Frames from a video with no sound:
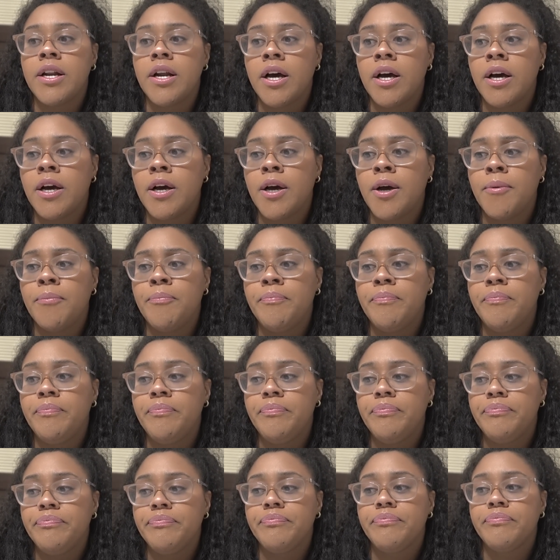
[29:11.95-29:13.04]

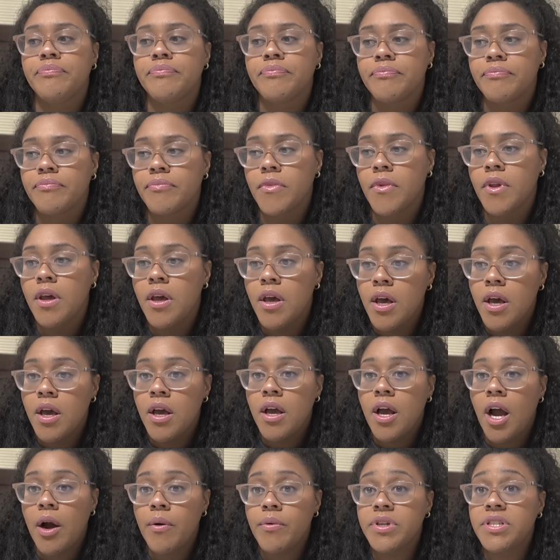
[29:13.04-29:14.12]

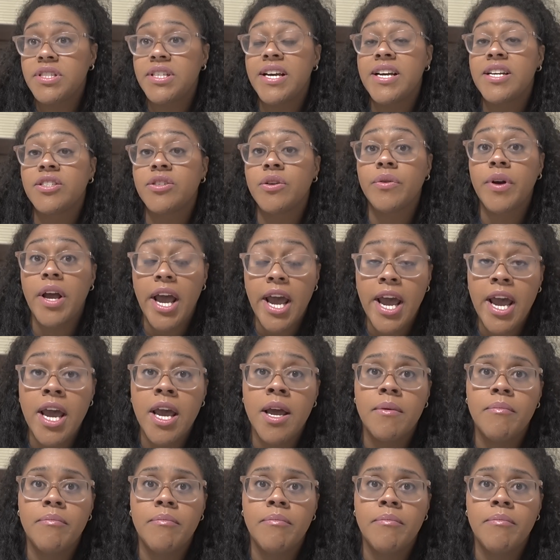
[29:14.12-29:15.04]
I would say it's okay,